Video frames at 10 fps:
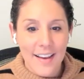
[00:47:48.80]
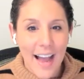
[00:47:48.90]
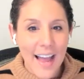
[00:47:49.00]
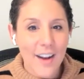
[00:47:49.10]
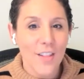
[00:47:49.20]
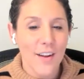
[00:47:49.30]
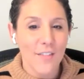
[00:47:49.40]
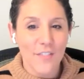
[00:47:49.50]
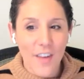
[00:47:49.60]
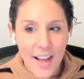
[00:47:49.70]
I had a lot of
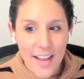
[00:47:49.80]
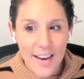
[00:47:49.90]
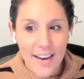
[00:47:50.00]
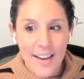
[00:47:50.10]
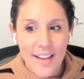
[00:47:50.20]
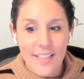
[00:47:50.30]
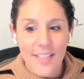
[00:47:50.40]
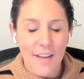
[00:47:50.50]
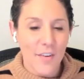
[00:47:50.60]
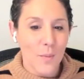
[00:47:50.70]
fun.
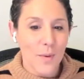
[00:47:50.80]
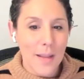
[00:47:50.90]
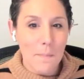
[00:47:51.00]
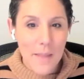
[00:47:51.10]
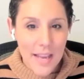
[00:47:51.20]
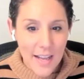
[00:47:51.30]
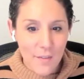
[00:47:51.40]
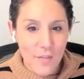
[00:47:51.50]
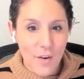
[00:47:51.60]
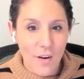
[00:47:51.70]
That felt really
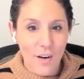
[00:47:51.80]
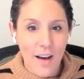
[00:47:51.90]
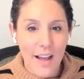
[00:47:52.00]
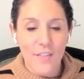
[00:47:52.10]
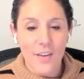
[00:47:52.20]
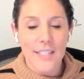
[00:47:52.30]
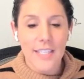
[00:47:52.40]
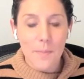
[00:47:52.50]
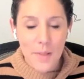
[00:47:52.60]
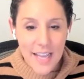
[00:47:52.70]
meaningful. I felt
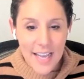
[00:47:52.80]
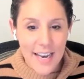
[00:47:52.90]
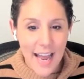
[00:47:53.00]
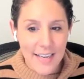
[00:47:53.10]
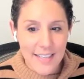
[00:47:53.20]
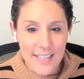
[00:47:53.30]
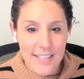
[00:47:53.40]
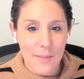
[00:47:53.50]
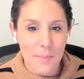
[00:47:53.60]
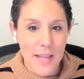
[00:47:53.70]
deeply
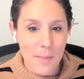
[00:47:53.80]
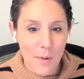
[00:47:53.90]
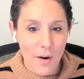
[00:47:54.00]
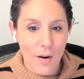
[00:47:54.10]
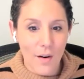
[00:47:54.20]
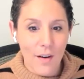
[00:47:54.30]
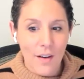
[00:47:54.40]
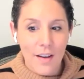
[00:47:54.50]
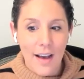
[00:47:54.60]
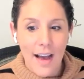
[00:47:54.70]
connected to people.
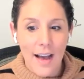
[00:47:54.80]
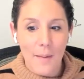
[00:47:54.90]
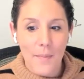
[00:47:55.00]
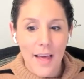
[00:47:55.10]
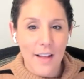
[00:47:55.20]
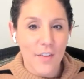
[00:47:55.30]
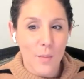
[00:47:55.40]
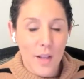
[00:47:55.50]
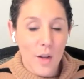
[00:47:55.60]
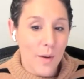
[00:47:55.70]
Um, and I feel
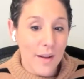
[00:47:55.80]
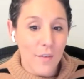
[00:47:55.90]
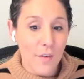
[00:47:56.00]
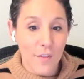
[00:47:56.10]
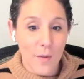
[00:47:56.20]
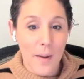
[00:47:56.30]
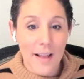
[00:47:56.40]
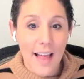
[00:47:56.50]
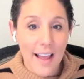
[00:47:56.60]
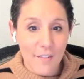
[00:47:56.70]
really grateful for my
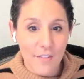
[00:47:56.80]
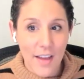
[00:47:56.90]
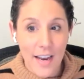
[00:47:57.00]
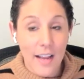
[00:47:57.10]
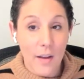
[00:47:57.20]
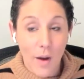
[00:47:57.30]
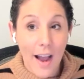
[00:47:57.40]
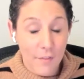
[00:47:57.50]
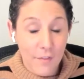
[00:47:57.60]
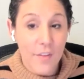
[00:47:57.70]
life. And I,
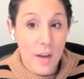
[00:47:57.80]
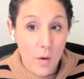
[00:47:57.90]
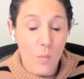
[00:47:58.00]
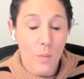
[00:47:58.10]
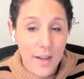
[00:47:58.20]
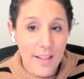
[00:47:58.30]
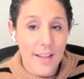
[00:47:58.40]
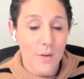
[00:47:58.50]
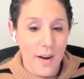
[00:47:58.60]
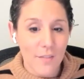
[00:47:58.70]
I feel
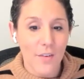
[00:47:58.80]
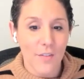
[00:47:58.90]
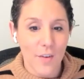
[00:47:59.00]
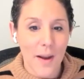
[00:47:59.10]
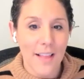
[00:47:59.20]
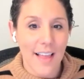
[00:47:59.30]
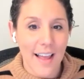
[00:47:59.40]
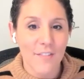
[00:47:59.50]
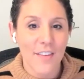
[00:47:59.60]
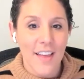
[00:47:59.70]
really grateful for my
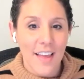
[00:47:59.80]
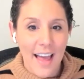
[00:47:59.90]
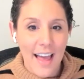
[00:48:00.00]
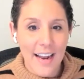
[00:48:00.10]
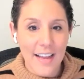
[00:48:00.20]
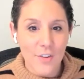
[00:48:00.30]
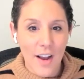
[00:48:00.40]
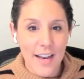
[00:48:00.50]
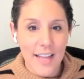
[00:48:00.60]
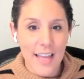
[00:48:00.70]
life. And I
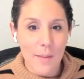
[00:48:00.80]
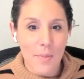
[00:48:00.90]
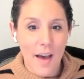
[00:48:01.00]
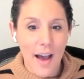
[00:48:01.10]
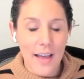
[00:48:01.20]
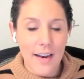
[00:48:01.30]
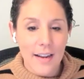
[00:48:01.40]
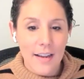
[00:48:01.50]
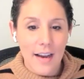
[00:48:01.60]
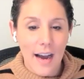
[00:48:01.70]
try to keep that
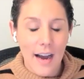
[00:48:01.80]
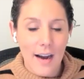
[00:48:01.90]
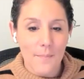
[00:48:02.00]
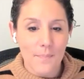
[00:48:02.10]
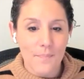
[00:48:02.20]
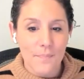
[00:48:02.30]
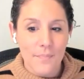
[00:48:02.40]
um,